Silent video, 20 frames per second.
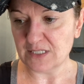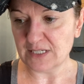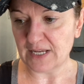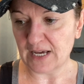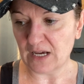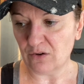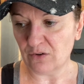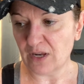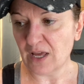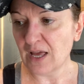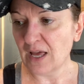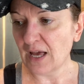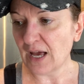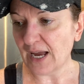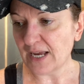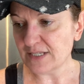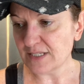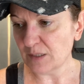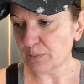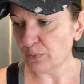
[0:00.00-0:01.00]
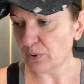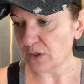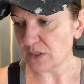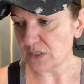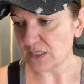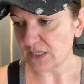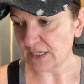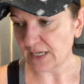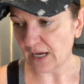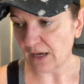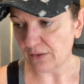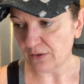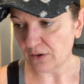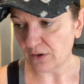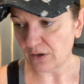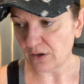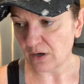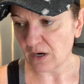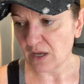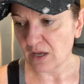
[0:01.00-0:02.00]
down. I did put
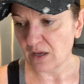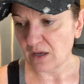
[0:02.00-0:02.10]
together